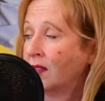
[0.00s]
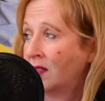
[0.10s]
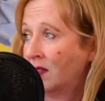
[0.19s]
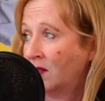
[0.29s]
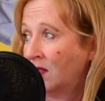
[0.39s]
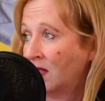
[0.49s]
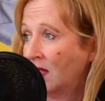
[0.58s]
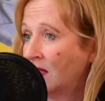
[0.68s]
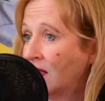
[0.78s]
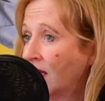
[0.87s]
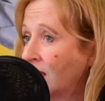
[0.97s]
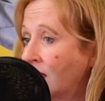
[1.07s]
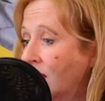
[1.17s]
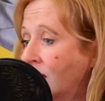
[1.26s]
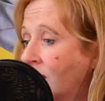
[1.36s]
institutions, the,
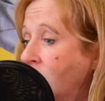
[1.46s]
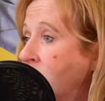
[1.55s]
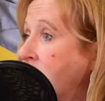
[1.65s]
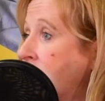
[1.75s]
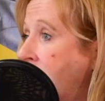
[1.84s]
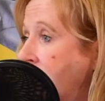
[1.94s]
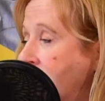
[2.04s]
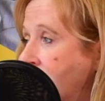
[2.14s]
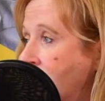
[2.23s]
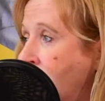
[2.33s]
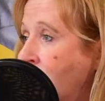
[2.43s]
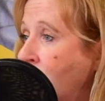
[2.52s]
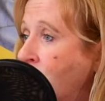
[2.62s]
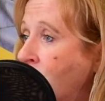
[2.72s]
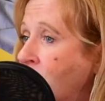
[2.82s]
the community colleges, but
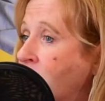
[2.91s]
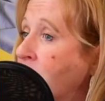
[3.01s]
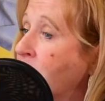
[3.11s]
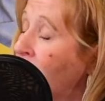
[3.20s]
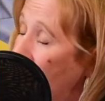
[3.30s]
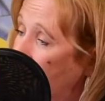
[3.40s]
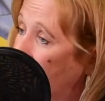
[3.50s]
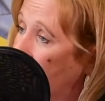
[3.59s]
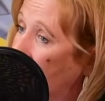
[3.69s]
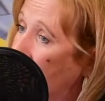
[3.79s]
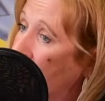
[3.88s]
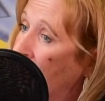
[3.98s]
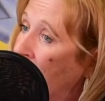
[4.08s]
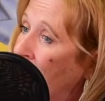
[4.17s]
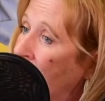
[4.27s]
we're but we're private,
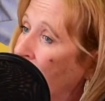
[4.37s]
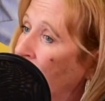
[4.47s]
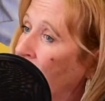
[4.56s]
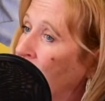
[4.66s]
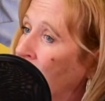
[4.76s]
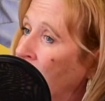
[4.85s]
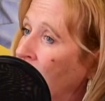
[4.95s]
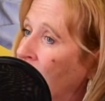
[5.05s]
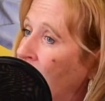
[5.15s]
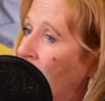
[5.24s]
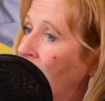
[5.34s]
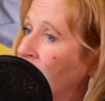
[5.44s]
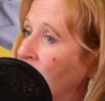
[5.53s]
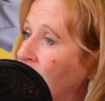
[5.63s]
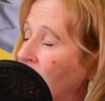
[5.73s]
and we really
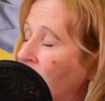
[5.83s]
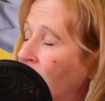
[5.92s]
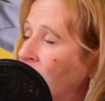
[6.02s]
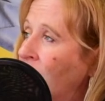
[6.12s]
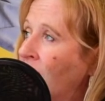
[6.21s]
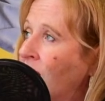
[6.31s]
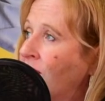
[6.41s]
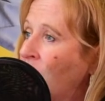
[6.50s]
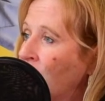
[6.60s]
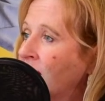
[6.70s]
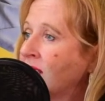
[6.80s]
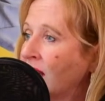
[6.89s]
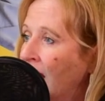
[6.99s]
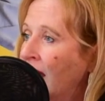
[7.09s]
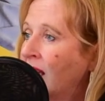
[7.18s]
have we are
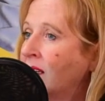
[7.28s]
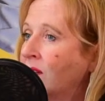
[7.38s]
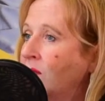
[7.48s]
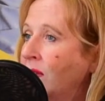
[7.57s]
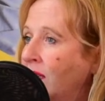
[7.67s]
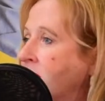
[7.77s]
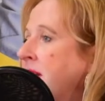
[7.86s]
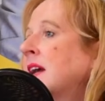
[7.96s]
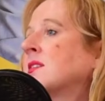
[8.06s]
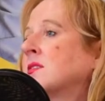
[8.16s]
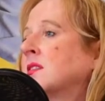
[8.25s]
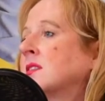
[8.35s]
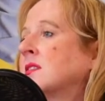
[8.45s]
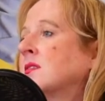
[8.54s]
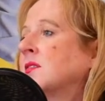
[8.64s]
focused on
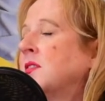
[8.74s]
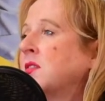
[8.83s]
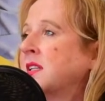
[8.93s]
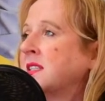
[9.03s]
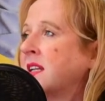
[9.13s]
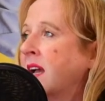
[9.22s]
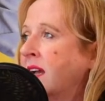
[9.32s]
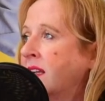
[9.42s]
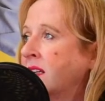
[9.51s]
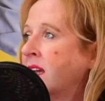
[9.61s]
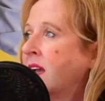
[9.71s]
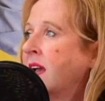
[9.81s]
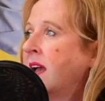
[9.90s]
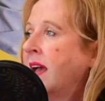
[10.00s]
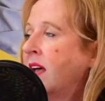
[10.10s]
manufacturers. We're focused on
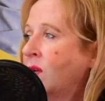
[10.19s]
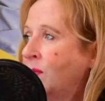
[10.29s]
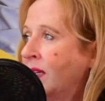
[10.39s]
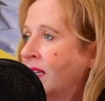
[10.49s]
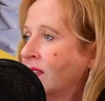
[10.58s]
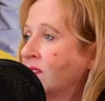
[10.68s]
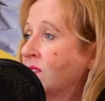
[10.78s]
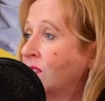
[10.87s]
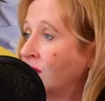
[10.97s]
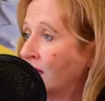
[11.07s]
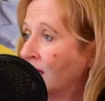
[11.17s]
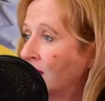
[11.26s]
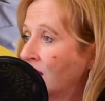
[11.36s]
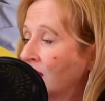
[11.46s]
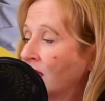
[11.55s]
helping the
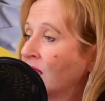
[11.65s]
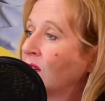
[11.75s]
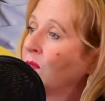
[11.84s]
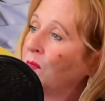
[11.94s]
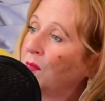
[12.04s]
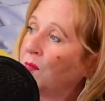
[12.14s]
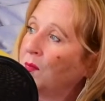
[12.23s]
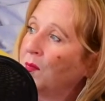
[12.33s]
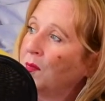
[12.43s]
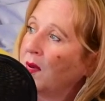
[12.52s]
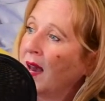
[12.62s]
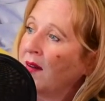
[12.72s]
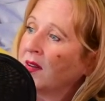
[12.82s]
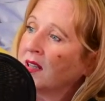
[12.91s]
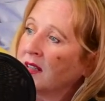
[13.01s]
students
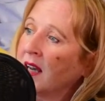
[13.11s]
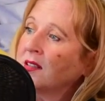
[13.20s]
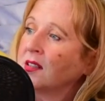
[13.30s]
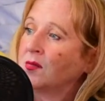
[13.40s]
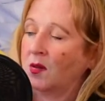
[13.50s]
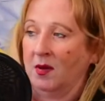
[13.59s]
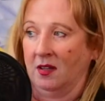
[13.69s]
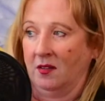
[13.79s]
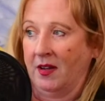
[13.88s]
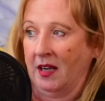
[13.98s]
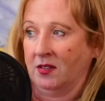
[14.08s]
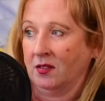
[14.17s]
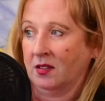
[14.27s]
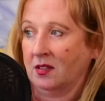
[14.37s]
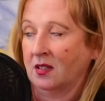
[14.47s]
have connections with
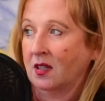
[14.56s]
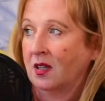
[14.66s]
manufacturers.